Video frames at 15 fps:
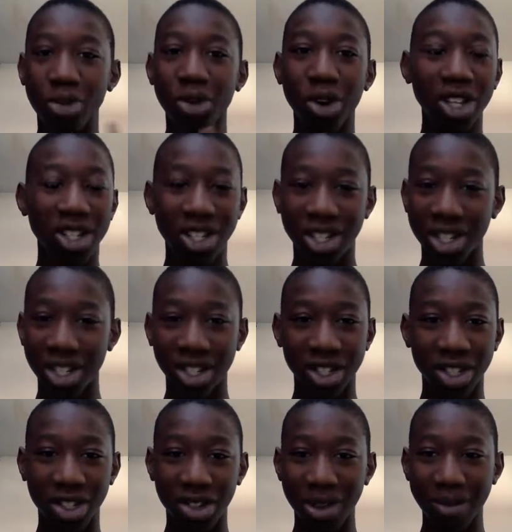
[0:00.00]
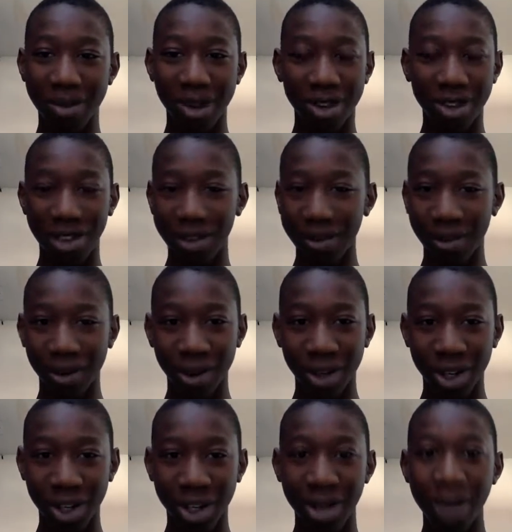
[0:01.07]
Rust is doing better than
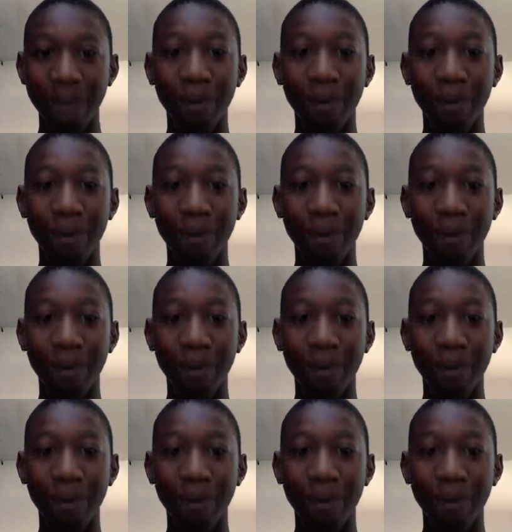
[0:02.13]
Fortnite.